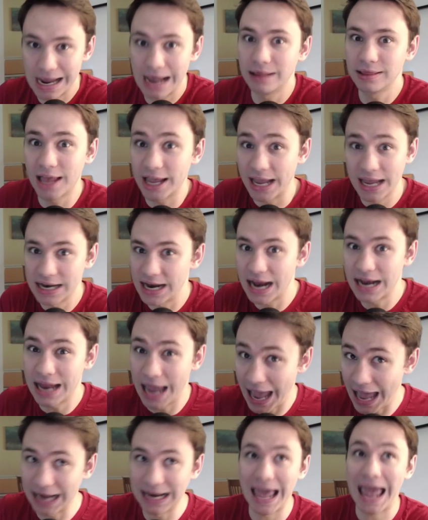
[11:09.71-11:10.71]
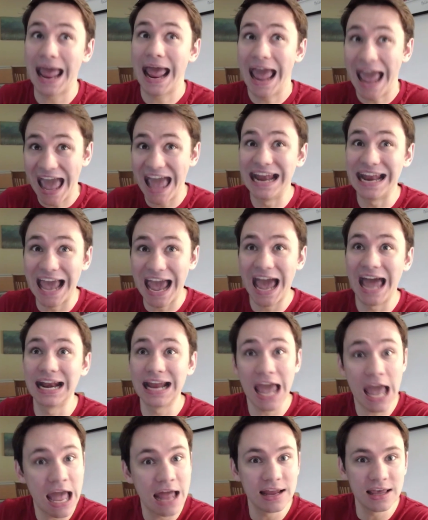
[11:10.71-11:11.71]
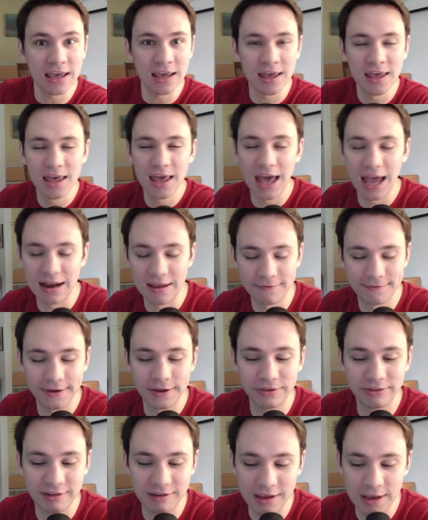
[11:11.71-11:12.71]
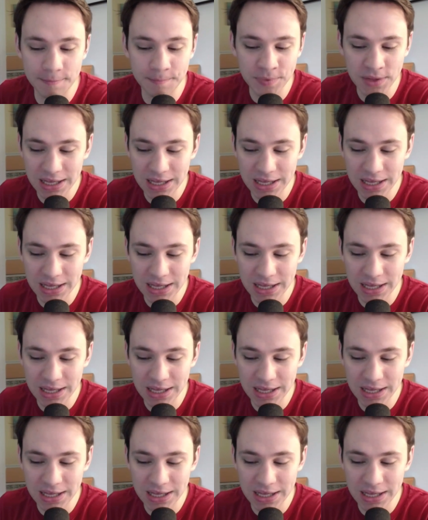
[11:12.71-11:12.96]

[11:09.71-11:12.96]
LA had any NFL team.